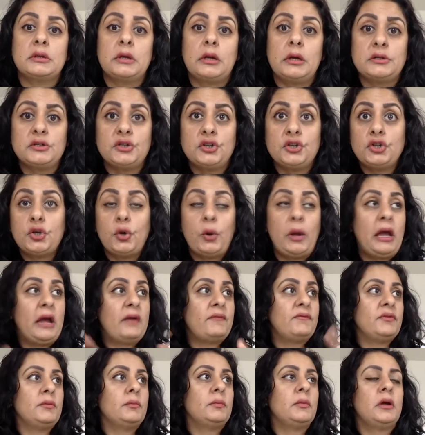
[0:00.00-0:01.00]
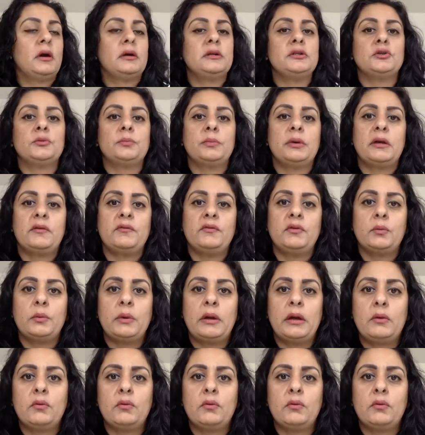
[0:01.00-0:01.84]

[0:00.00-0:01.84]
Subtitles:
so you don't have them lined up everywhere.